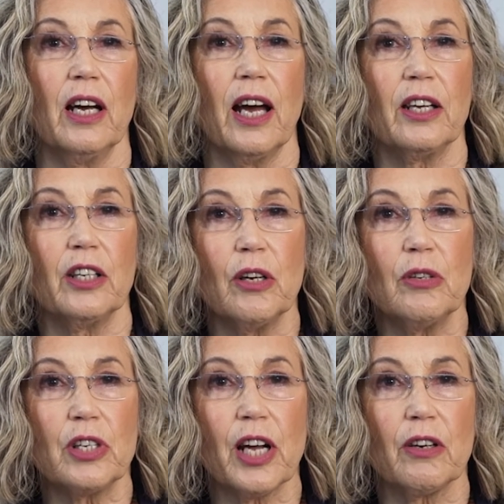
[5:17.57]
and
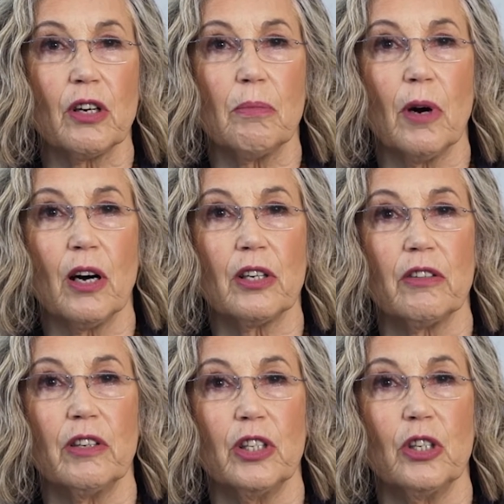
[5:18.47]
notice how your
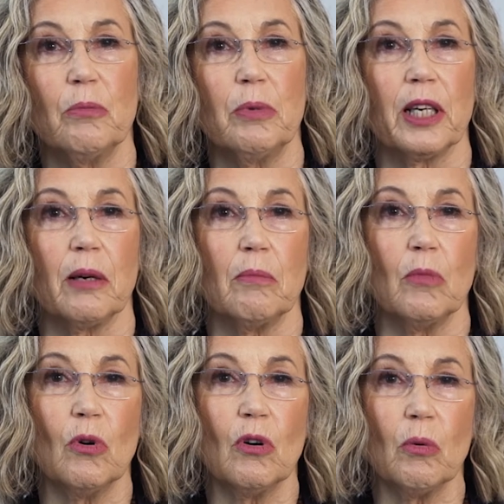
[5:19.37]
partner and you become
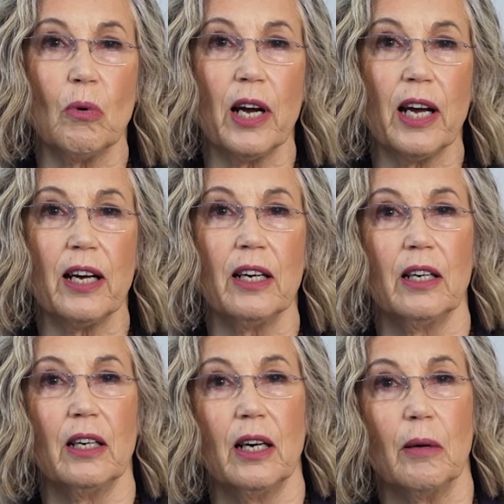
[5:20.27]
more aware
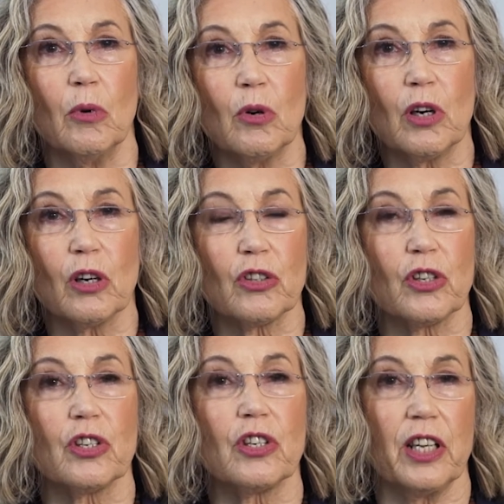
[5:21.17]
and more
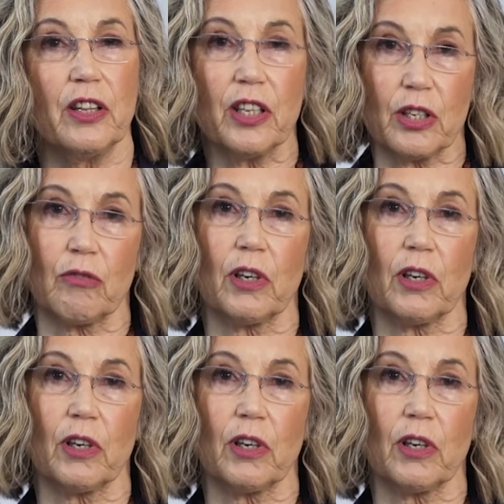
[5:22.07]
conscious in this